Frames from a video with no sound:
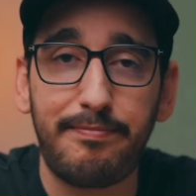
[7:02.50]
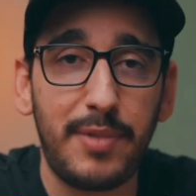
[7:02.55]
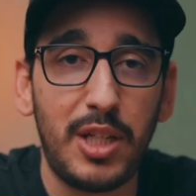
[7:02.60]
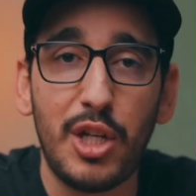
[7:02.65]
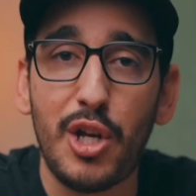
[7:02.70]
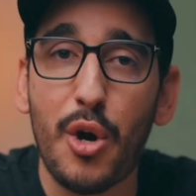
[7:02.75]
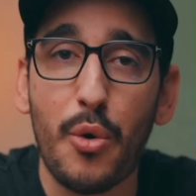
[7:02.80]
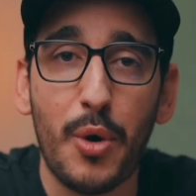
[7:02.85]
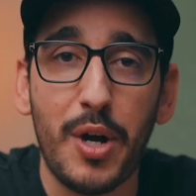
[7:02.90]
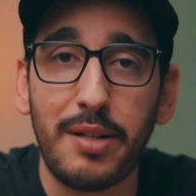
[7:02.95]
you
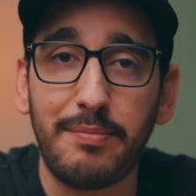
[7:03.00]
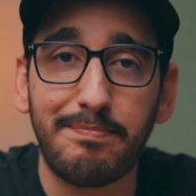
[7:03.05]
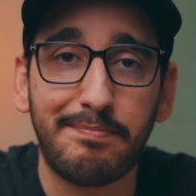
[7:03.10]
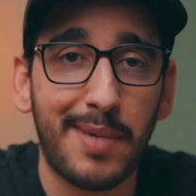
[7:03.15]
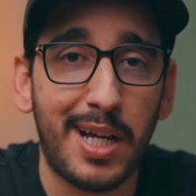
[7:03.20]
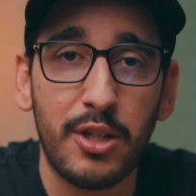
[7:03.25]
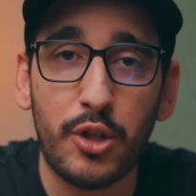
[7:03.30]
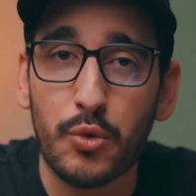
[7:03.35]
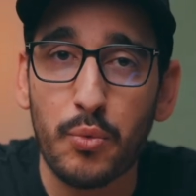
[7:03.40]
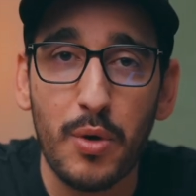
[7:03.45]
know what,
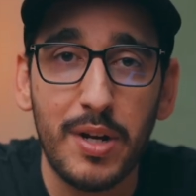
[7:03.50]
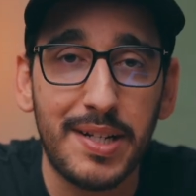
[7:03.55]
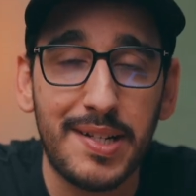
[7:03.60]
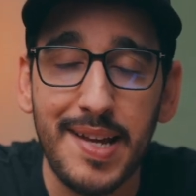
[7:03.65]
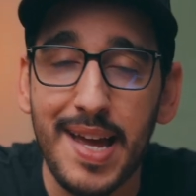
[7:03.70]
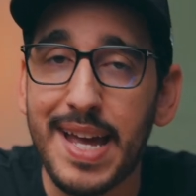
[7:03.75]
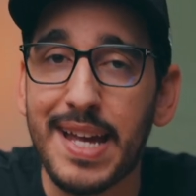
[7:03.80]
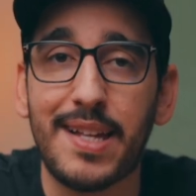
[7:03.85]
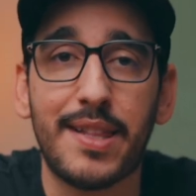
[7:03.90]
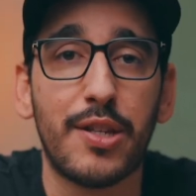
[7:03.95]
I just want to
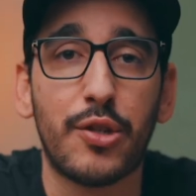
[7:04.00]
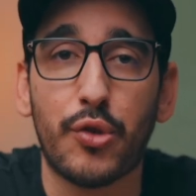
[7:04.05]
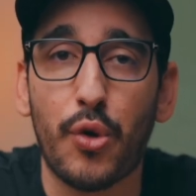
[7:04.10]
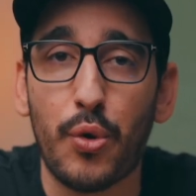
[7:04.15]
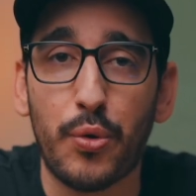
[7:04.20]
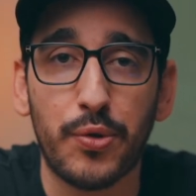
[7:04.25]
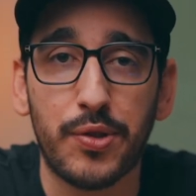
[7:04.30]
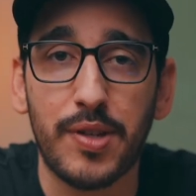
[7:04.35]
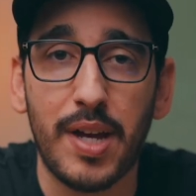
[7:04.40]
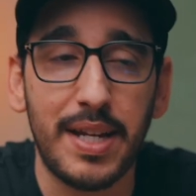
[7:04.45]
take this
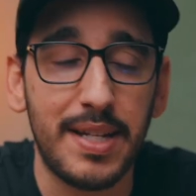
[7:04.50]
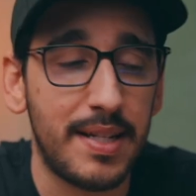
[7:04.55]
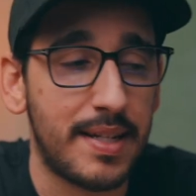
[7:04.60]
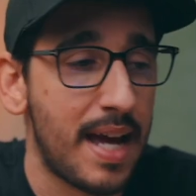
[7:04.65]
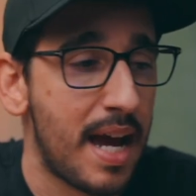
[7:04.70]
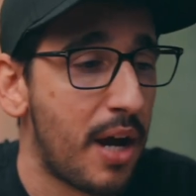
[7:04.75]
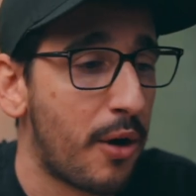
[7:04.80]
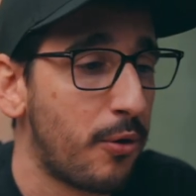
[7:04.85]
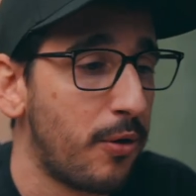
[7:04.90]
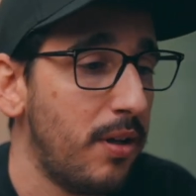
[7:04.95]
whole site
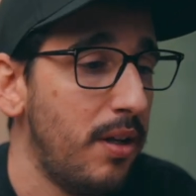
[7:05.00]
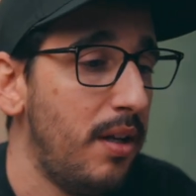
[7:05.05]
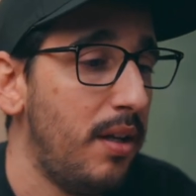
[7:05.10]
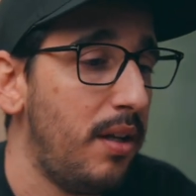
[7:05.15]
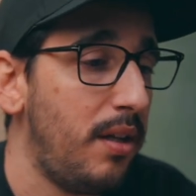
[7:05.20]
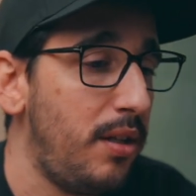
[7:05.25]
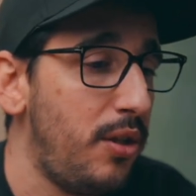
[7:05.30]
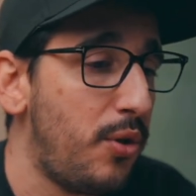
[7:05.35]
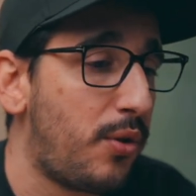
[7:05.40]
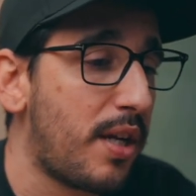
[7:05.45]
down,
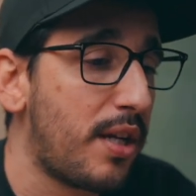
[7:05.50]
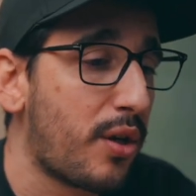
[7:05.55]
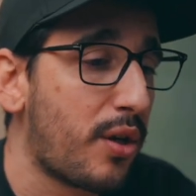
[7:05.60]
you can